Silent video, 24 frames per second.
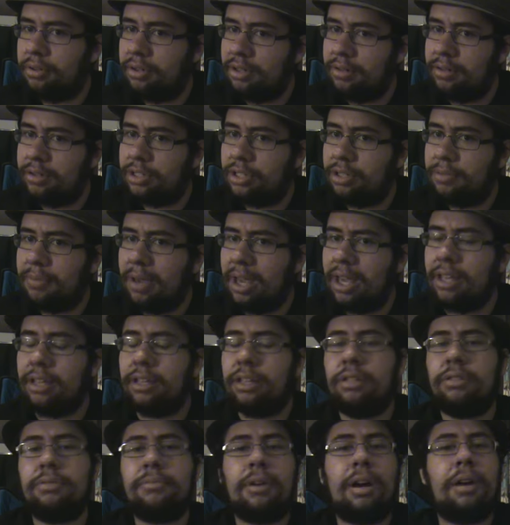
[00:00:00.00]
and she may
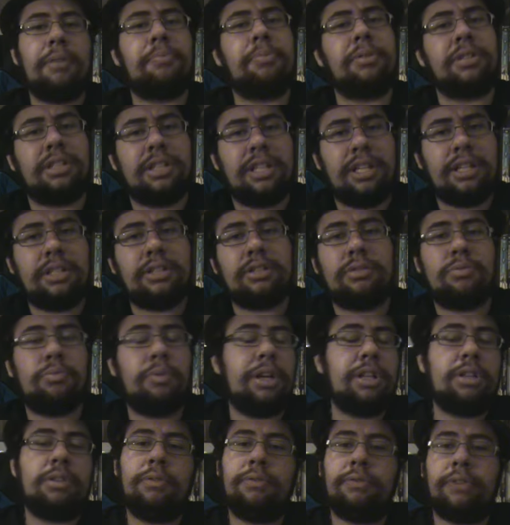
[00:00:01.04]
kill him off, but this,
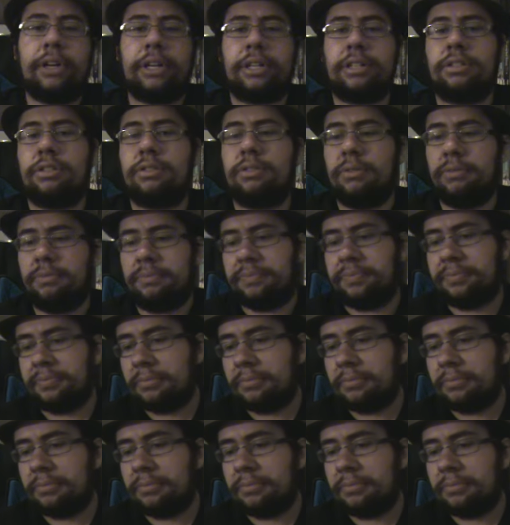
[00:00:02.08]
way too fucking soon.